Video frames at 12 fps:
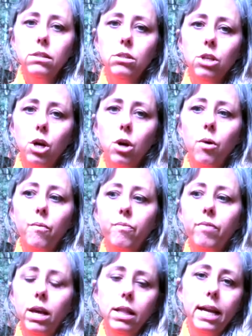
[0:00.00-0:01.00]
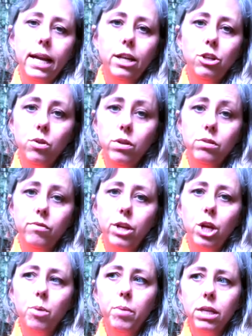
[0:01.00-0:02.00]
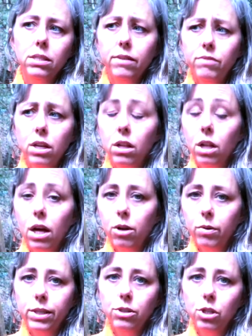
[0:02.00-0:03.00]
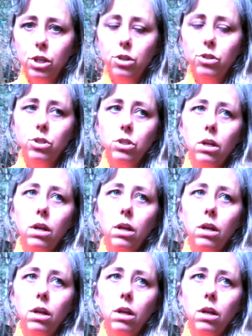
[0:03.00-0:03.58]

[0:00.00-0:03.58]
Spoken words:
So finally I can do this video because I've done a lot of research.